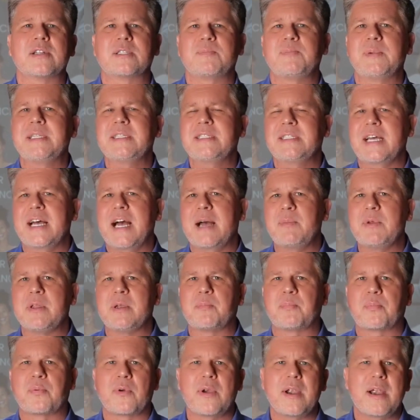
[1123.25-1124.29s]
Spend time in
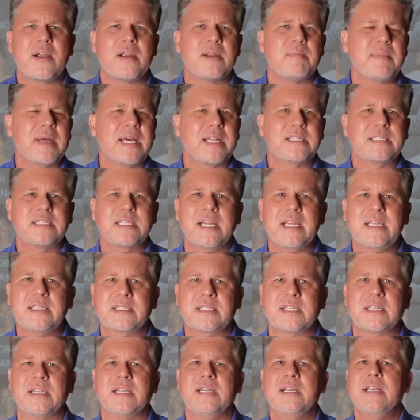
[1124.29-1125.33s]
prayer and
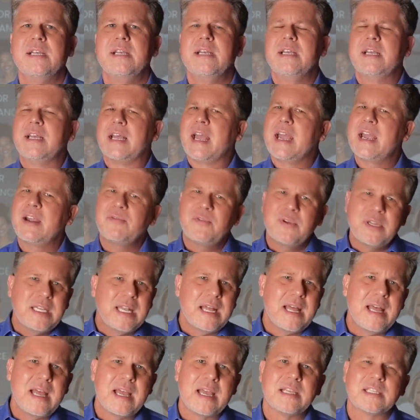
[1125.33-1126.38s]
meditation every
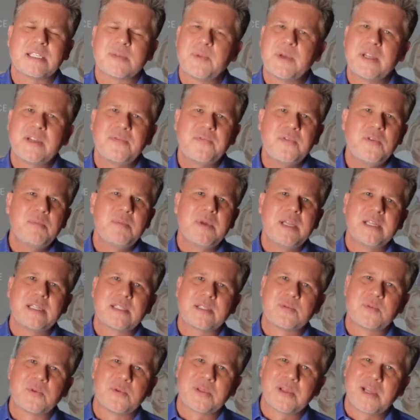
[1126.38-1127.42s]
day. Spend a few
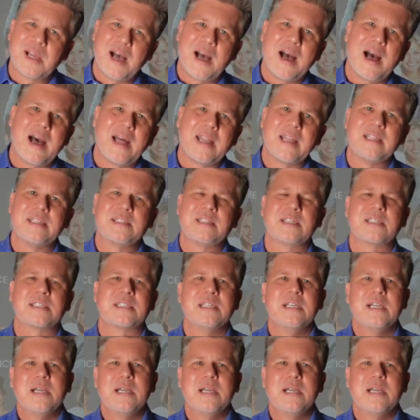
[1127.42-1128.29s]
minutes with God and just